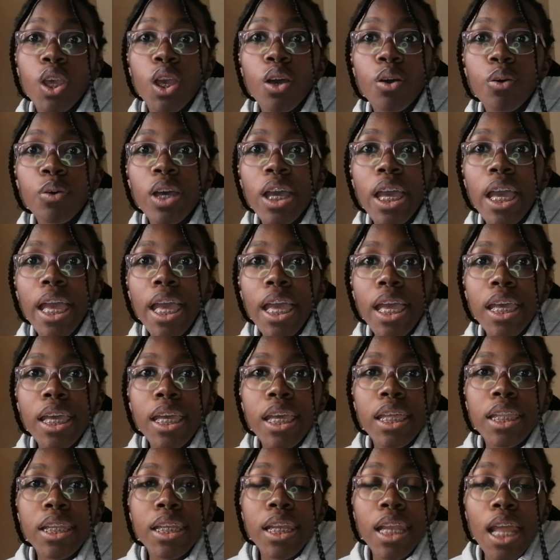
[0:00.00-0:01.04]

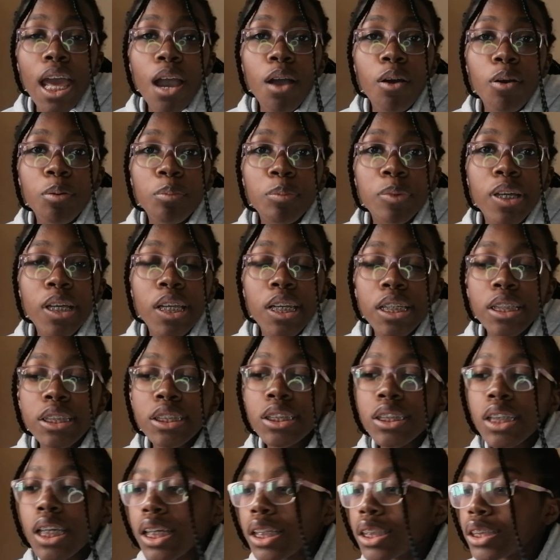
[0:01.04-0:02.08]
Okay, now I'm gonna
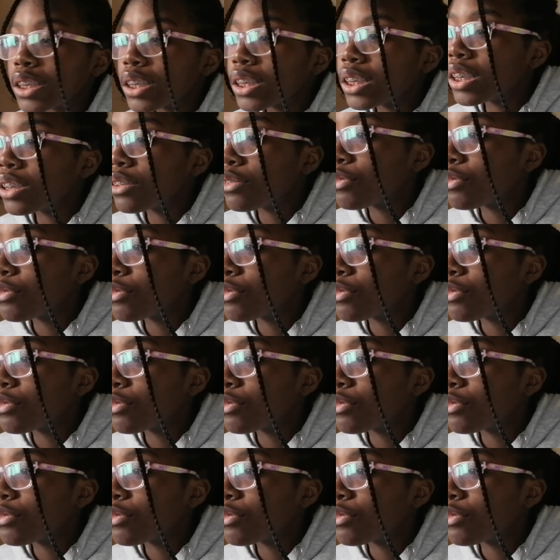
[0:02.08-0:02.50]
change the